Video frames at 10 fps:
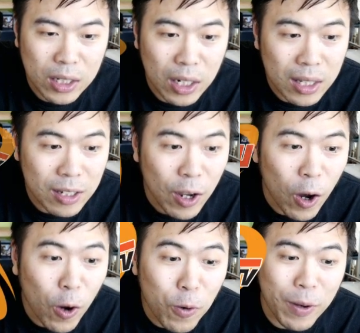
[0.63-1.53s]
nothing.
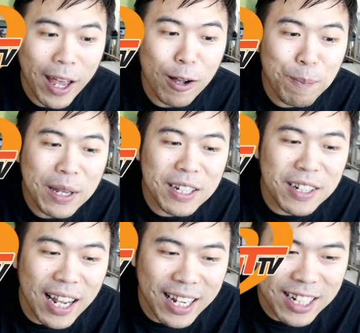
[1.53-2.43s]
Oh, LP did
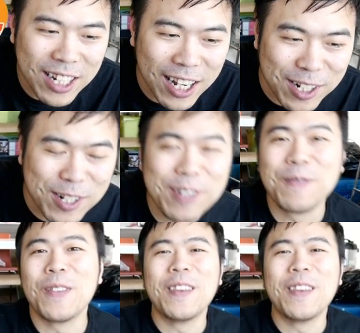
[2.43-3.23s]
not get touched.